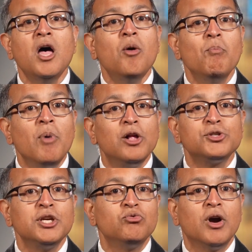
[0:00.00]

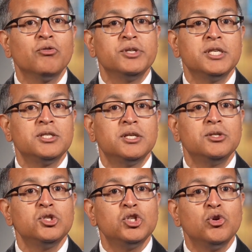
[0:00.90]
multi-drug-resistant
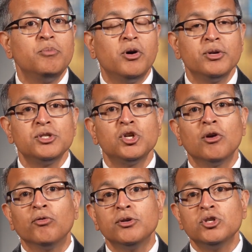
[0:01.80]
Pseudomonas
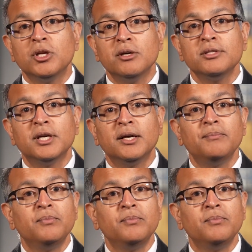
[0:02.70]
aeruginosa,